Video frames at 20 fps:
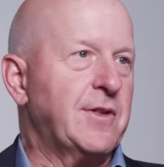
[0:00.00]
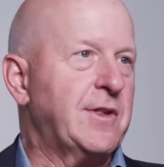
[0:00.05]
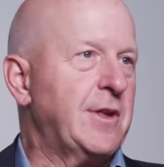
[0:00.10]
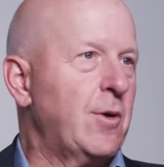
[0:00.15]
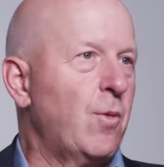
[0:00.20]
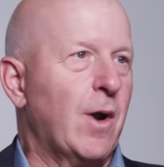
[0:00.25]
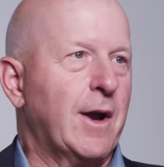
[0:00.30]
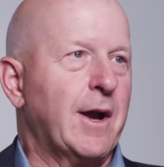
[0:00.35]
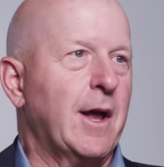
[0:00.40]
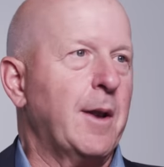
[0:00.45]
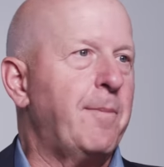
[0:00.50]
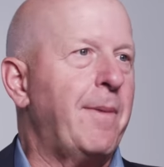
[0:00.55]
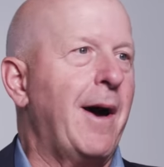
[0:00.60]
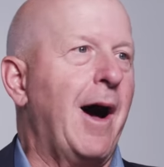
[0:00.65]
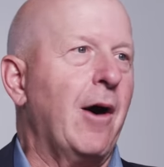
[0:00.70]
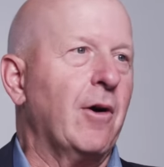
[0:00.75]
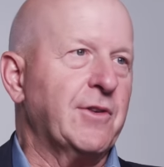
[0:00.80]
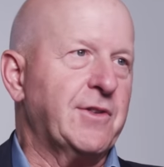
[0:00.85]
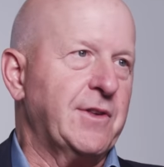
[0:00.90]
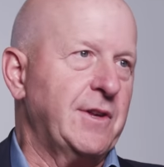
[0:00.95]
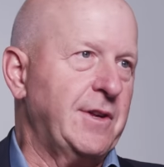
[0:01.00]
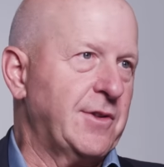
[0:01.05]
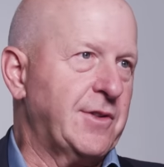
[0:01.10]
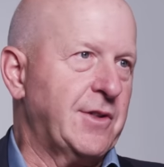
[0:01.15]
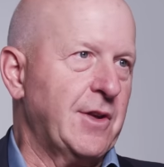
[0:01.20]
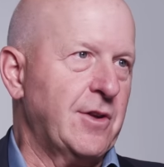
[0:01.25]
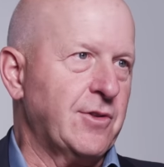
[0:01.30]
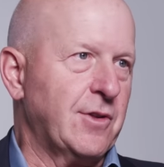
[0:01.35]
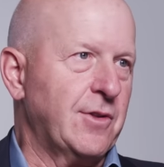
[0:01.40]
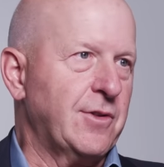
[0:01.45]
to see what kind of policy
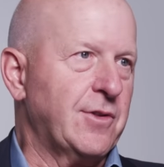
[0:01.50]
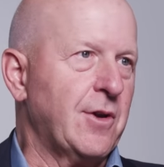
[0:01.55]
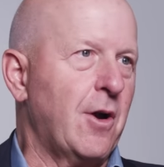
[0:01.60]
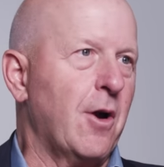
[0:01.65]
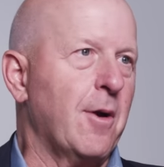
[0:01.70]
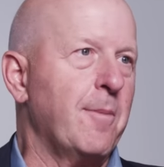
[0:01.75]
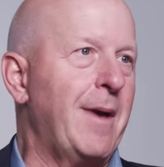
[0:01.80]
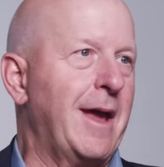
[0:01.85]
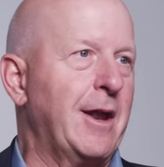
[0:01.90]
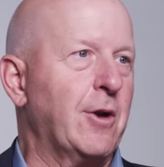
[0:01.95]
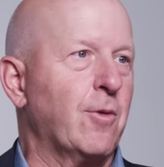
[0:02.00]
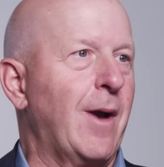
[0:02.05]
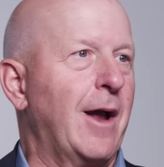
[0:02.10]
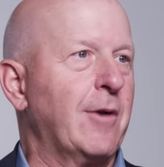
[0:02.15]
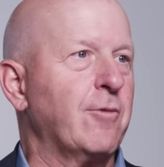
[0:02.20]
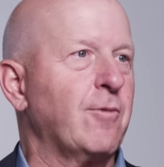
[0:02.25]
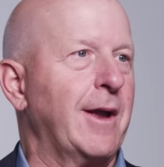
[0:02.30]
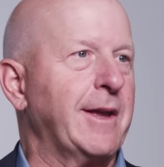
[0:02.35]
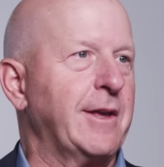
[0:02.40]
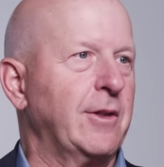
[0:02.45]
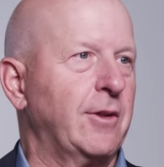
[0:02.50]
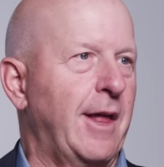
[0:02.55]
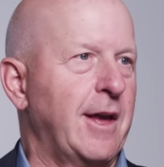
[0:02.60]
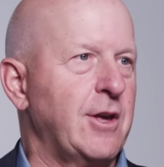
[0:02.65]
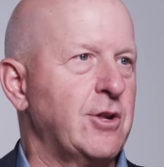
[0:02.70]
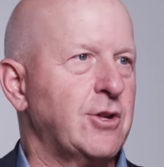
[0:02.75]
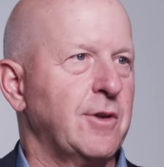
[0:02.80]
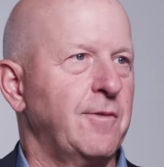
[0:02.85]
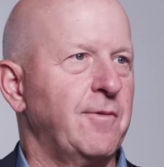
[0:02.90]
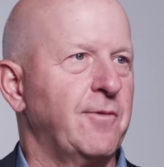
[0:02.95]
decisions are made around
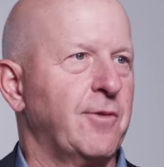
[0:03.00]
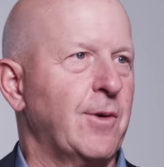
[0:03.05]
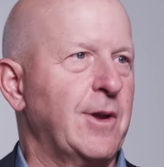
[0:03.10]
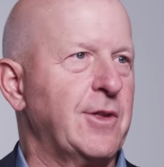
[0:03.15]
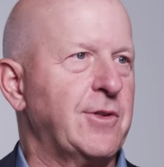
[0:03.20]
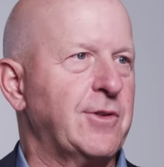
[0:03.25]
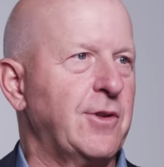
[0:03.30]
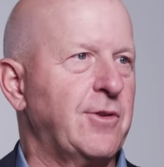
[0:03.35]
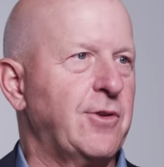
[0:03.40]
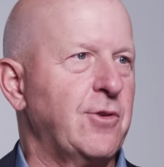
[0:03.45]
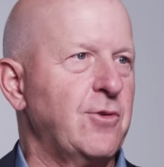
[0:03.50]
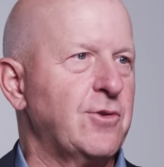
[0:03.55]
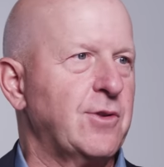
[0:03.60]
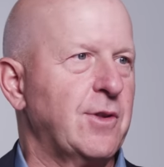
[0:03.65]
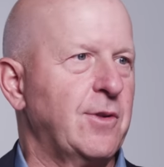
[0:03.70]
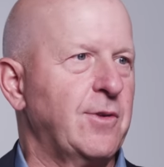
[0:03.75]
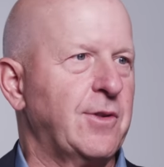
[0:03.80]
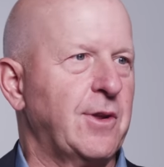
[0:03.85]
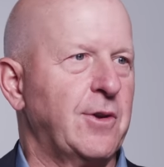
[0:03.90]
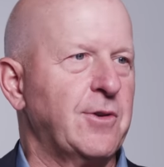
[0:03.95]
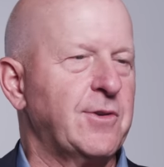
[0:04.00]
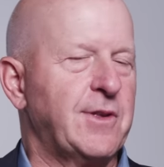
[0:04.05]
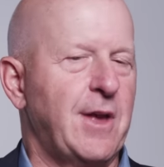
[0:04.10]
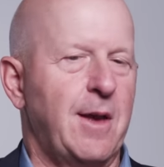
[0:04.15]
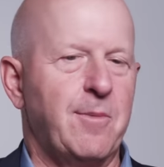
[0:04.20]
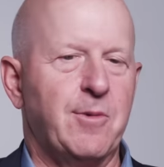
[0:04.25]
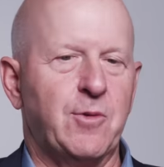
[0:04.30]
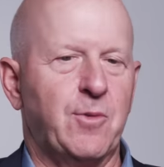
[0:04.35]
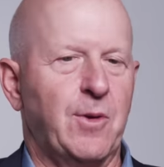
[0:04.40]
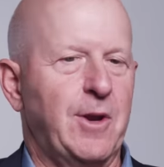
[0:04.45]
regulation for institutions that are,
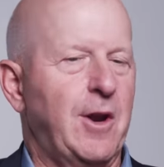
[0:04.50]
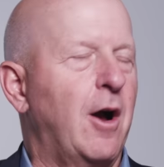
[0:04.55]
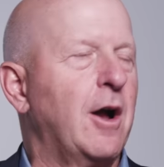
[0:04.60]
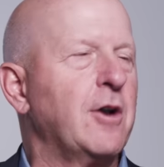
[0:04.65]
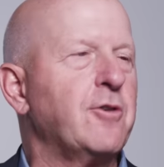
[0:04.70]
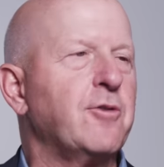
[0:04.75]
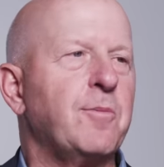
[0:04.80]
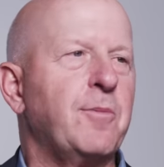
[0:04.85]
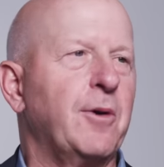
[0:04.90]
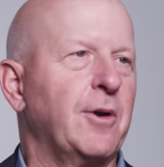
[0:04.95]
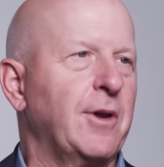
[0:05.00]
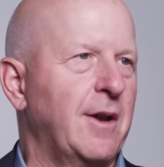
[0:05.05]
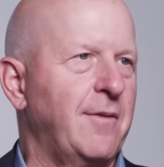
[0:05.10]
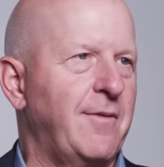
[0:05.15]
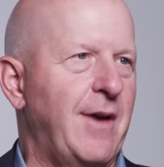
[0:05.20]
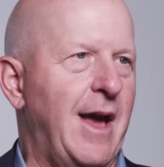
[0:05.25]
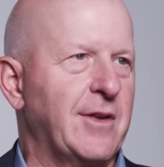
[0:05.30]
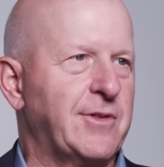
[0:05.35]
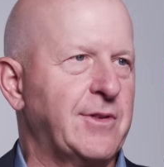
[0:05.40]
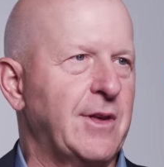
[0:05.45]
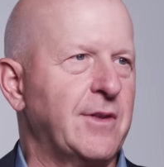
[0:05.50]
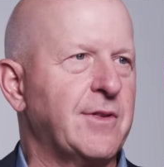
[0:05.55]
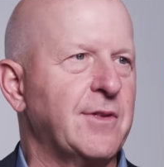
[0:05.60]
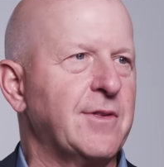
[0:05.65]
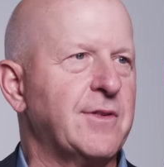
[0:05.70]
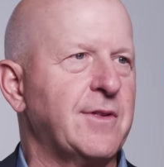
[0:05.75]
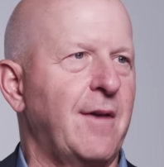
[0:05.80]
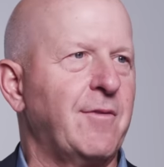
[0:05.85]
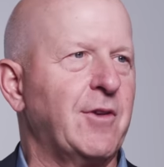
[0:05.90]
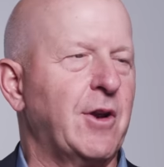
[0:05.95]
say, between $100 billion of assets
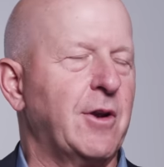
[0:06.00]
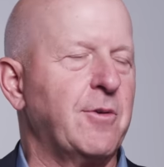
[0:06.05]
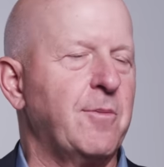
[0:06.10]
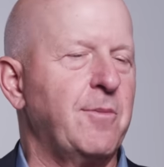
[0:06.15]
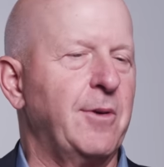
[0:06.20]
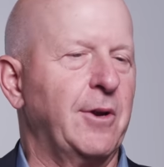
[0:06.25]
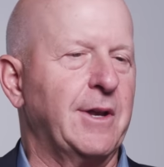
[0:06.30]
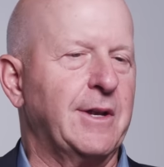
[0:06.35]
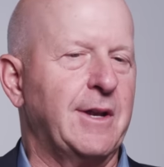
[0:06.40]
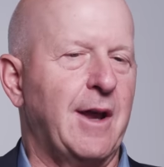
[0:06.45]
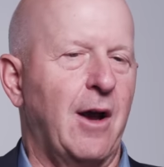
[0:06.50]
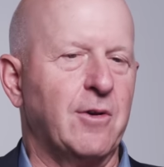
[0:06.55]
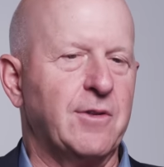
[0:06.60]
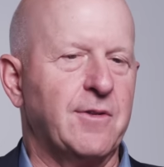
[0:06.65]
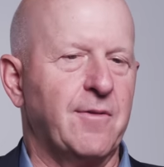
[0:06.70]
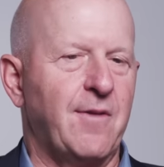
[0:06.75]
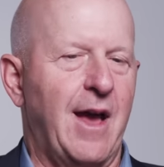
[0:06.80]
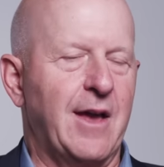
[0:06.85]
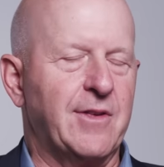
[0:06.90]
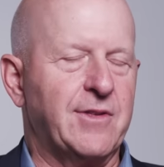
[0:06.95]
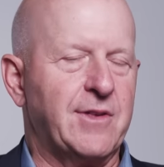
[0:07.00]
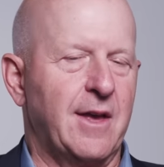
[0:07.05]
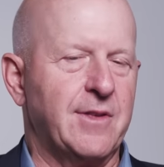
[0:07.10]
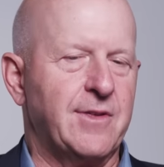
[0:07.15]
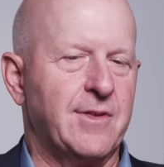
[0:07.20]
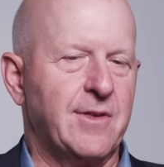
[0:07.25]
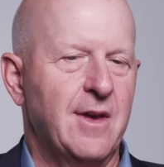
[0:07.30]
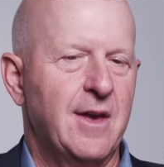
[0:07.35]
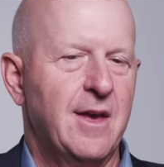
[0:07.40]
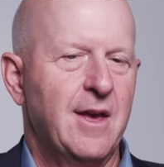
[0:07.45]
and $700 billion of
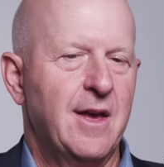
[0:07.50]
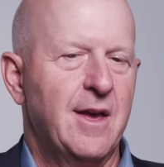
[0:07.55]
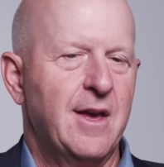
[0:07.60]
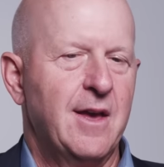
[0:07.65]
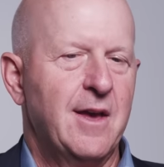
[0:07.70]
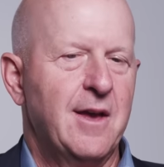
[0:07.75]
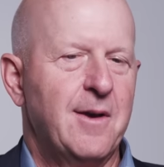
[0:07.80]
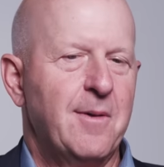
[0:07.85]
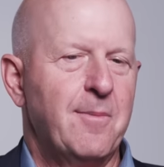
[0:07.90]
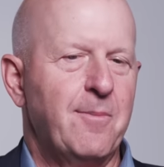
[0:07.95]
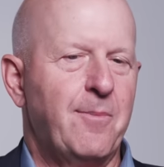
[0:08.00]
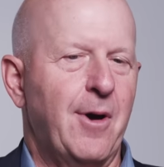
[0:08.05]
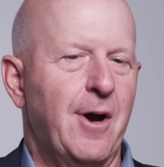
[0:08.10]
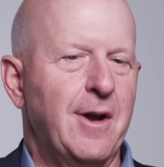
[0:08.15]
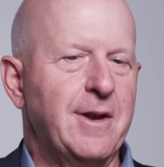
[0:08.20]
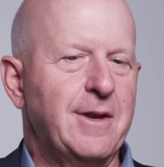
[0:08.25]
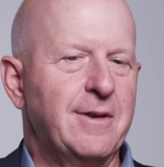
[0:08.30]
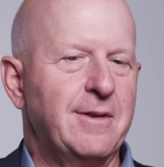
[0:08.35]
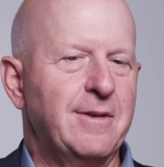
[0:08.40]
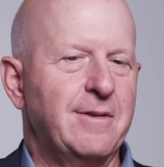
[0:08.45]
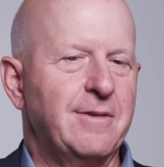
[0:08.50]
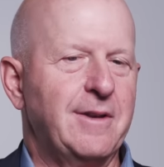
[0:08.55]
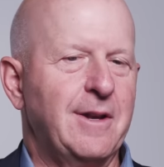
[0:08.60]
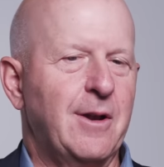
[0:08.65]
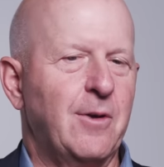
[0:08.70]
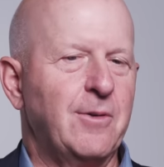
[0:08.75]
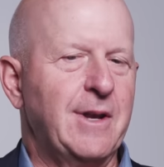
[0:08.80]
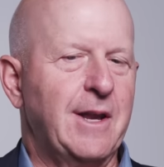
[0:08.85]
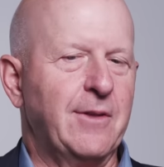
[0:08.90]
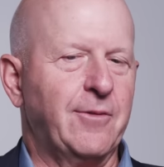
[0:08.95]
assets. But,
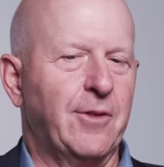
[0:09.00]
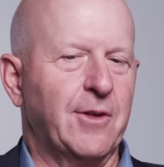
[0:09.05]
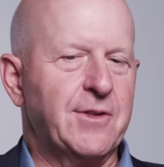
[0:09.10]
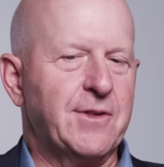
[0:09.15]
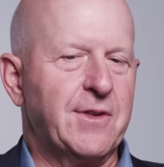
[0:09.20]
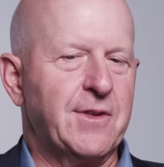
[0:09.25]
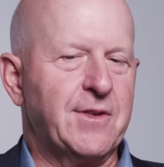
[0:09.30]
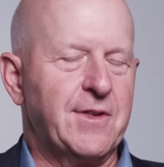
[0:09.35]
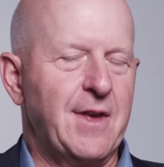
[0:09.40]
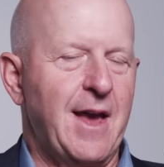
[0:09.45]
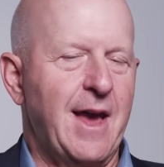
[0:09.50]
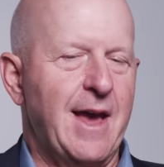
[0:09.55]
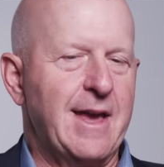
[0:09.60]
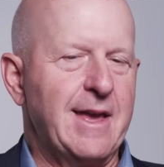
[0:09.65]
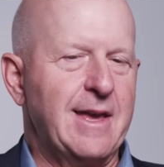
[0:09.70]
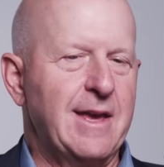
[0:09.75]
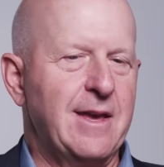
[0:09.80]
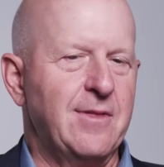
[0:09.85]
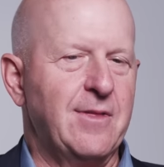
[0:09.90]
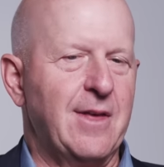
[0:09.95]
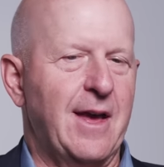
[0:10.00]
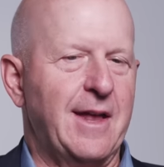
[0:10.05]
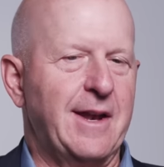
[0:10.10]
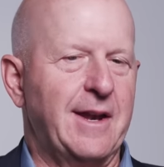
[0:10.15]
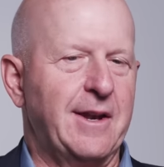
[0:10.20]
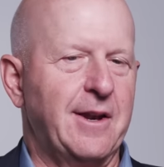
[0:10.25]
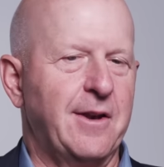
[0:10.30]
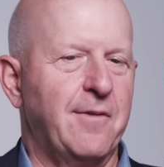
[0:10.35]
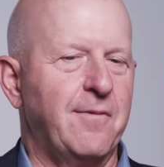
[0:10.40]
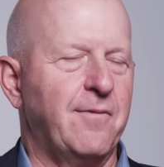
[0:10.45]
needless to say that
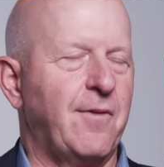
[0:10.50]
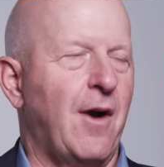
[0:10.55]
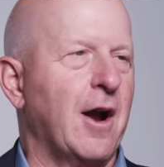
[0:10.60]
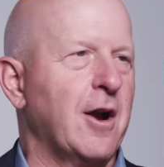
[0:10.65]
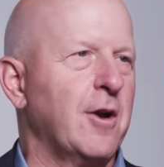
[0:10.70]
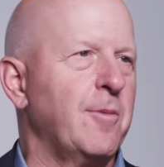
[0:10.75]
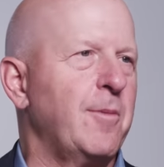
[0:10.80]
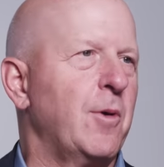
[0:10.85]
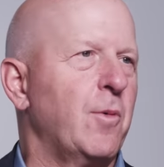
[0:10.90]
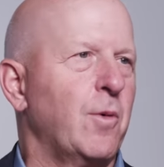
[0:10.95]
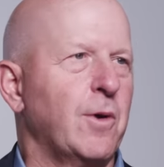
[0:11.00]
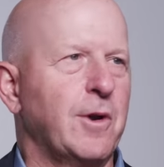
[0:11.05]
in an environment